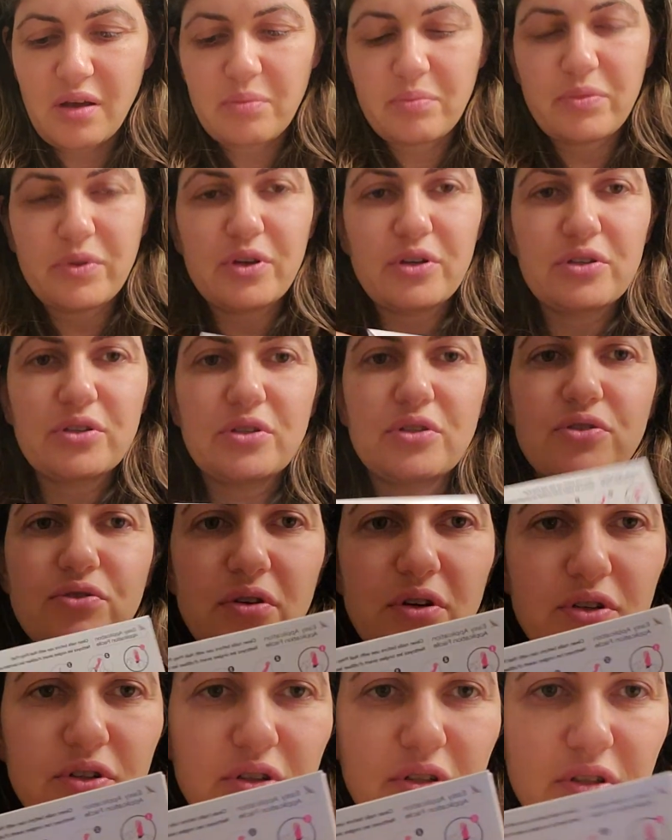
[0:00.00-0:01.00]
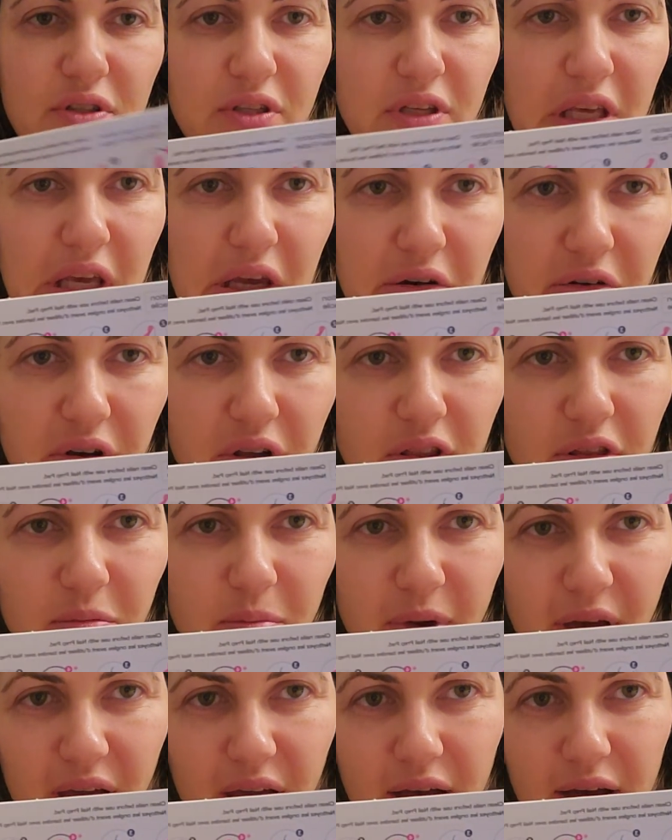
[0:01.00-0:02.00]
There's instructions here in the
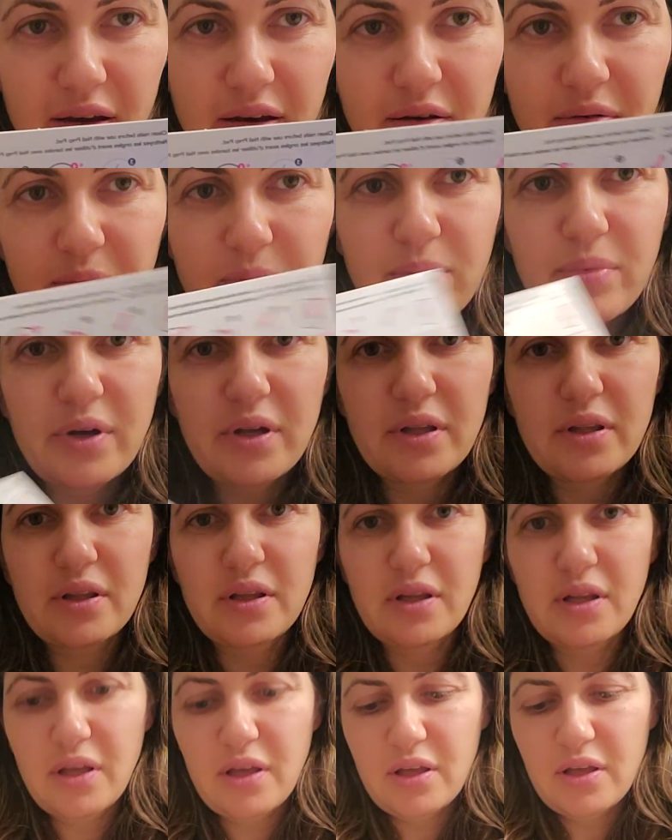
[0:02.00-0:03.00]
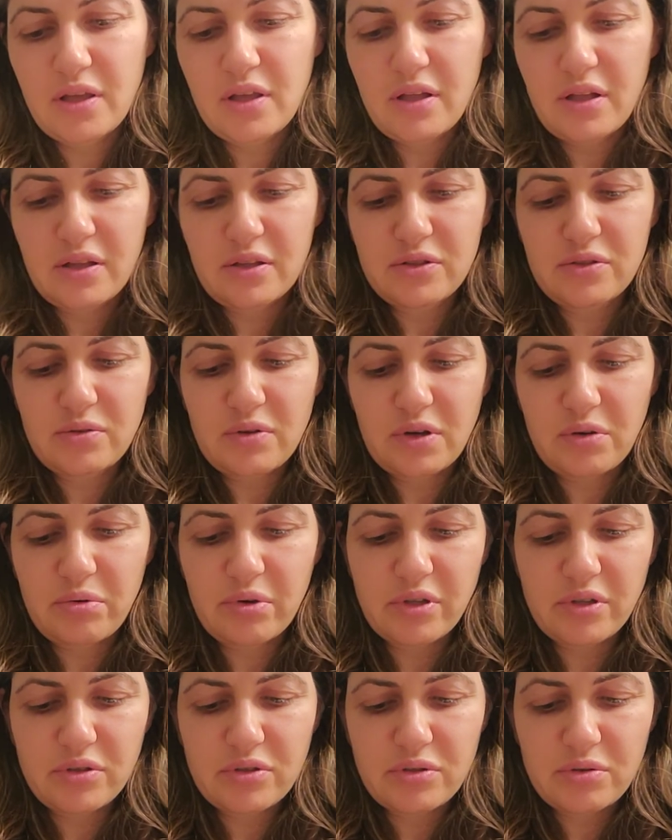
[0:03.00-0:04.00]
back, but I'll do a quick
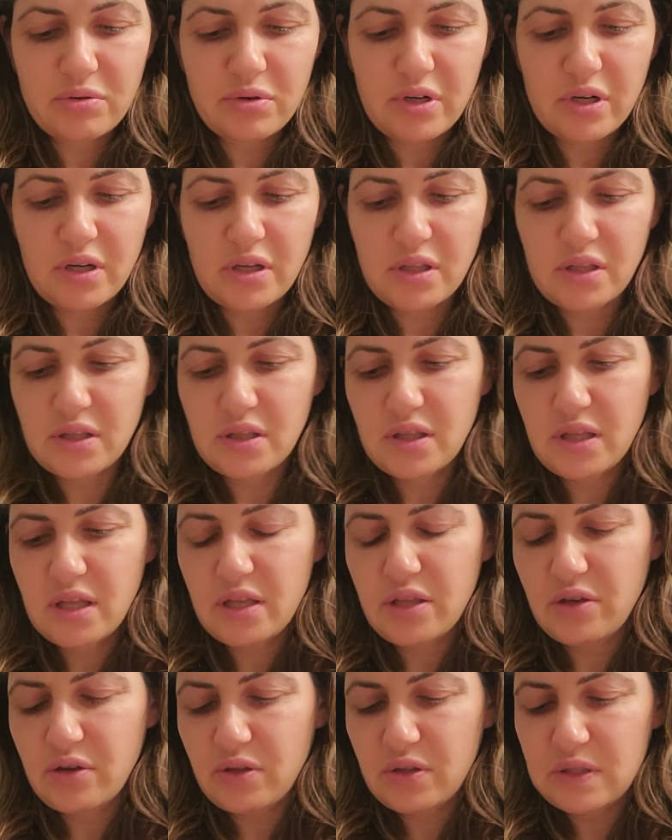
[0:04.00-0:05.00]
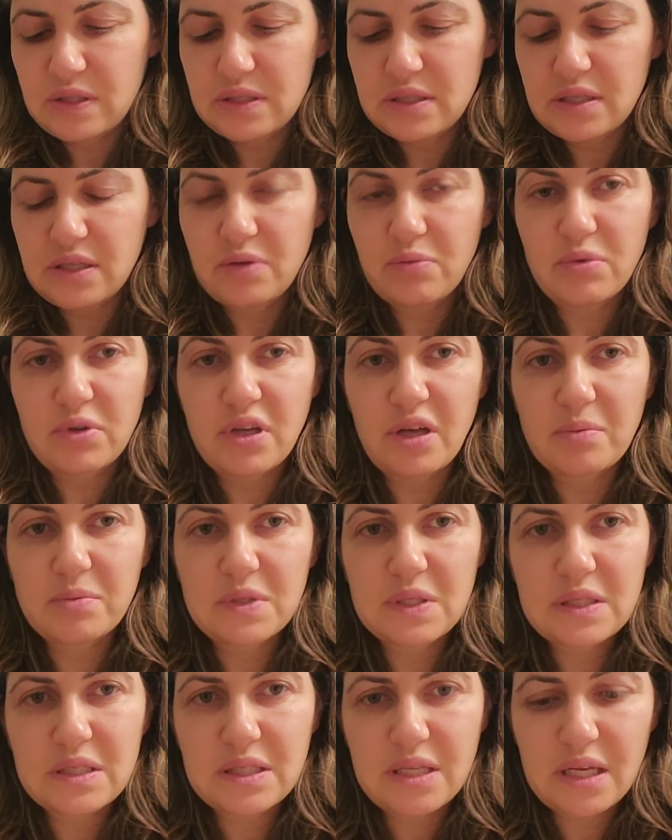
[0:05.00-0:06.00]
tutorial and you can see what comes
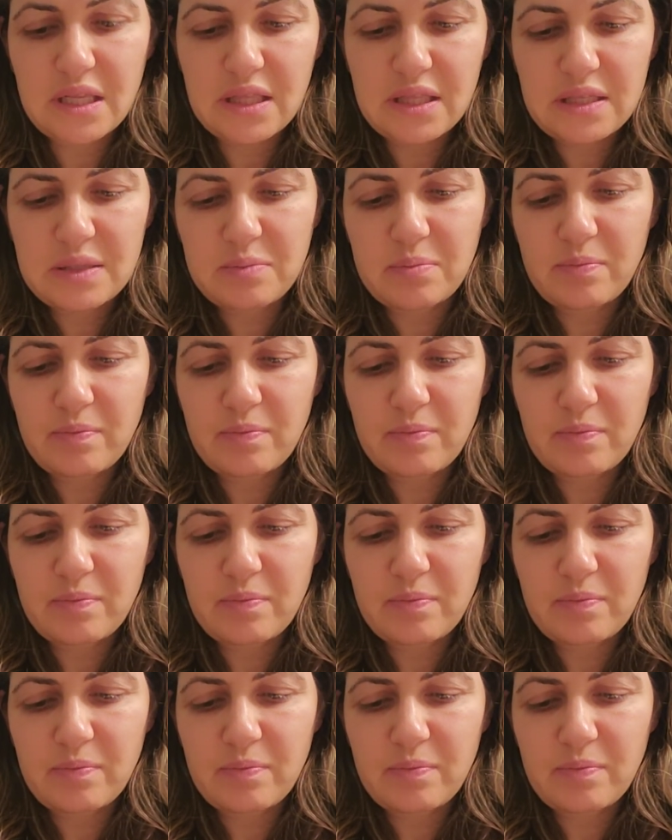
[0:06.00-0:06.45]
inside this